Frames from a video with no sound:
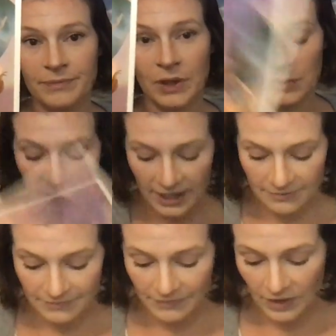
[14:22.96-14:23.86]
okay
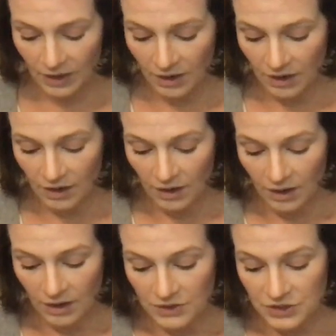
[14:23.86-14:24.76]

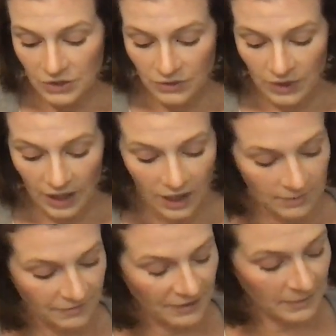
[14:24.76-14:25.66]
so,
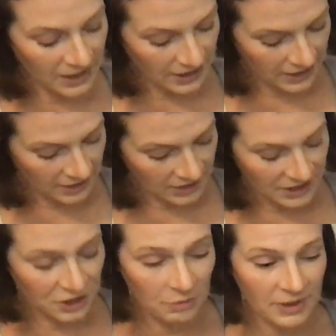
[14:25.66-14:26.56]
um, feminine and a
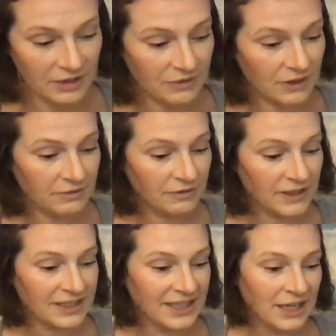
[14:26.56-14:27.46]
little bit of
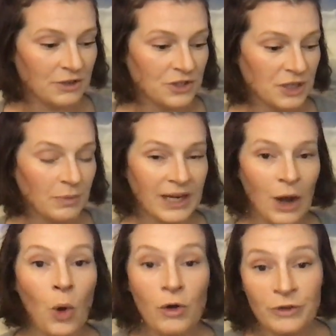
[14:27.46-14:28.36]
conflicting energy, but
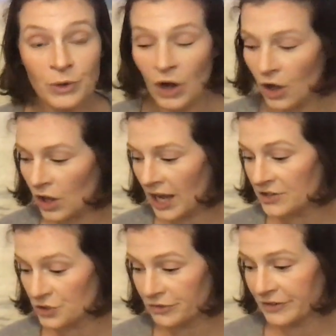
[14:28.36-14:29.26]
overall, I
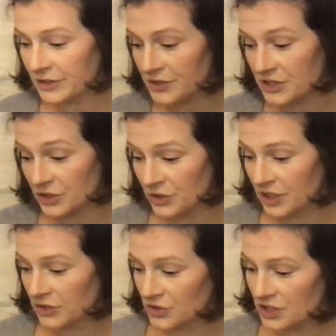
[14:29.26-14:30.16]
do feel it's a good
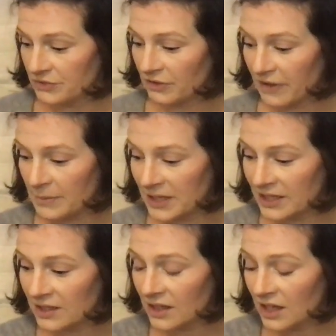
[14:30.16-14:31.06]
energy for
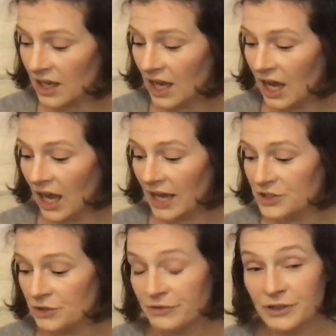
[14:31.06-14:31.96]
feminine. I
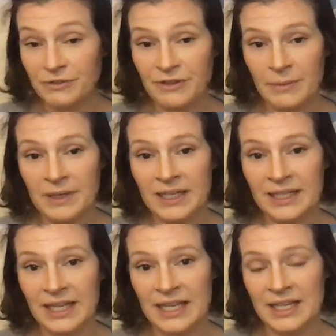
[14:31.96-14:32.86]
do feel
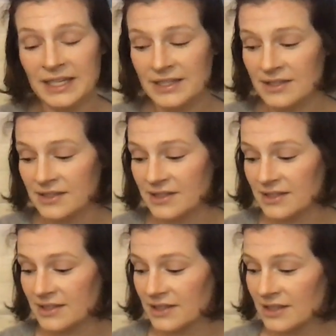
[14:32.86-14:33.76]
feminine
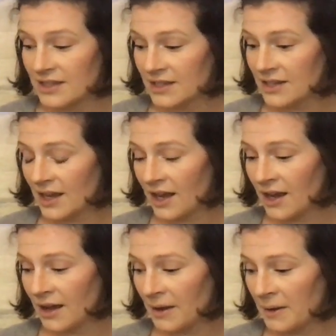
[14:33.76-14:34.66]
is
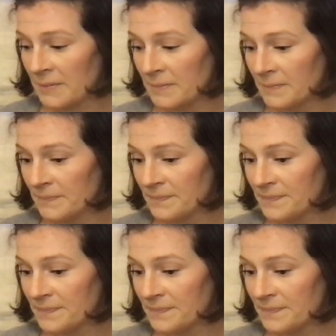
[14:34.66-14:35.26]
um,